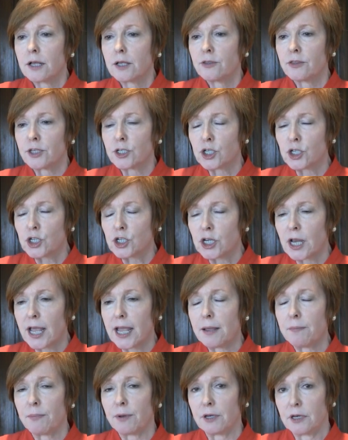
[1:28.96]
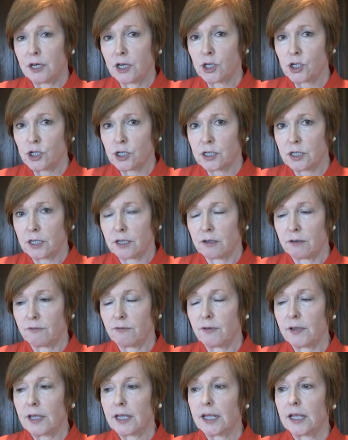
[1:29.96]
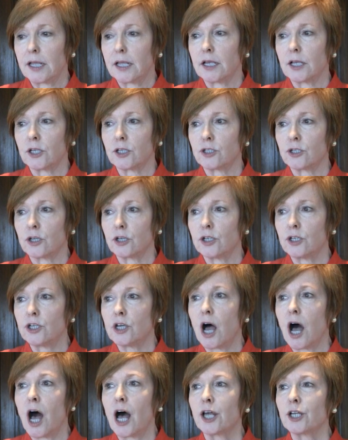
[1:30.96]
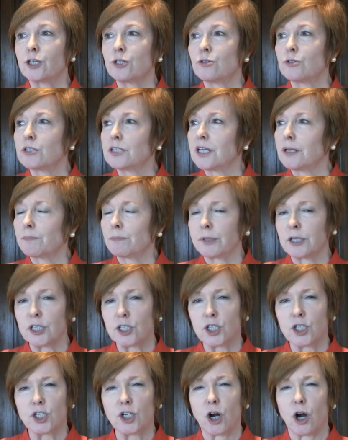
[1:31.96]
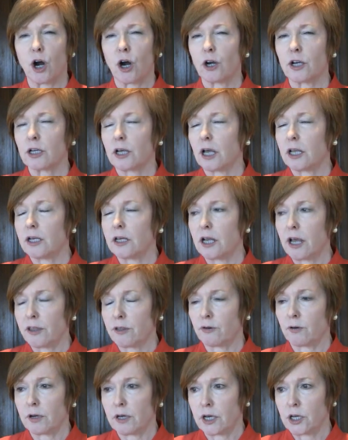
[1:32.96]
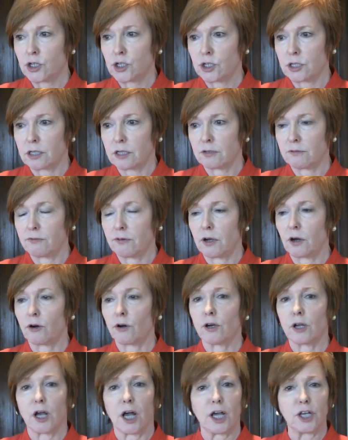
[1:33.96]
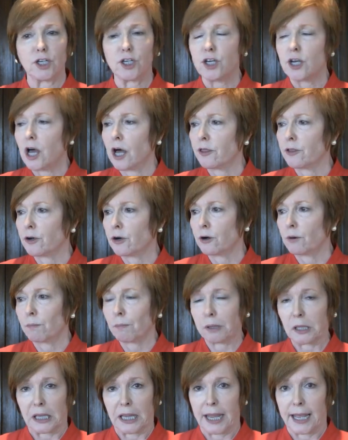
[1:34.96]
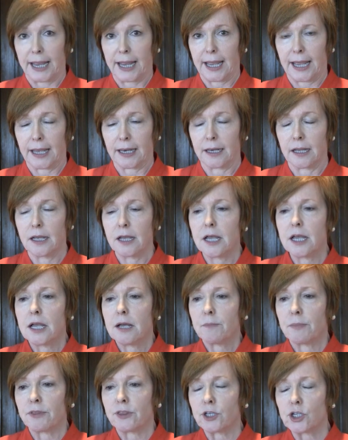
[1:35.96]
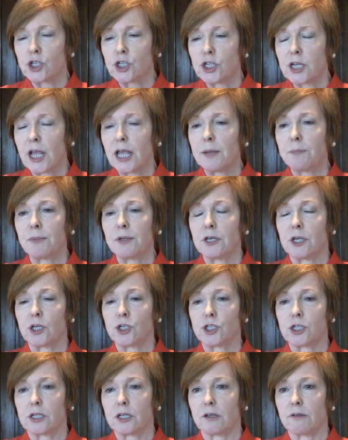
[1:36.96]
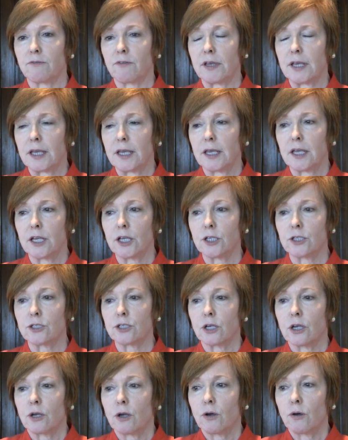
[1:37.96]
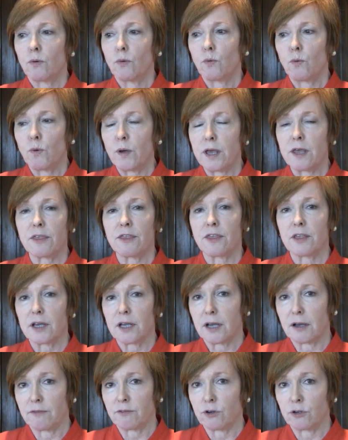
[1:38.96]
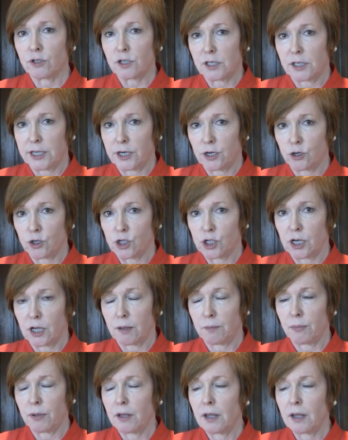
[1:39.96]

The SHAPE initiative is not to simply start another initiative or another plan, but the SHAPE initiative is, with the governor's leadership,